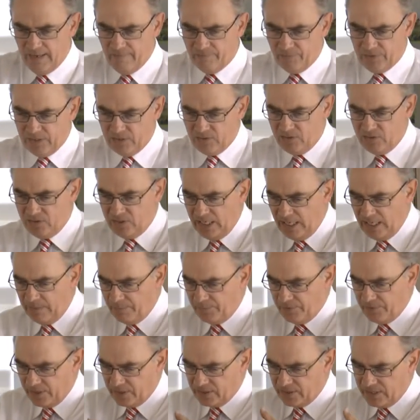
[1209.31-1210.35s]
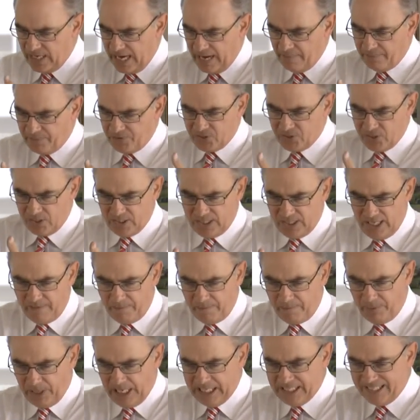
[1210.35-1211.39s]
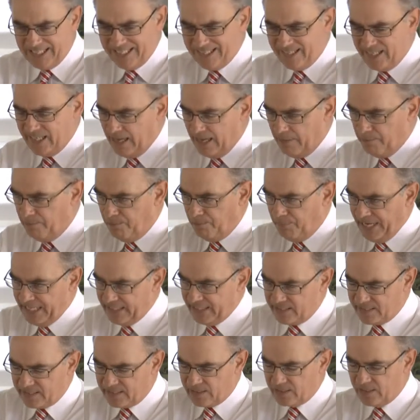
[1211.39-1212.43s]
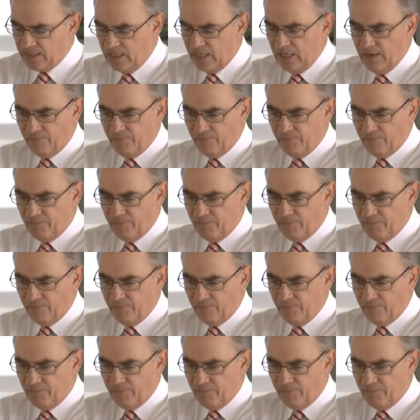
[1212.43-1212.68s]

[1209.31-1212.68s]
the deep, the depths, the deep places, the abyss,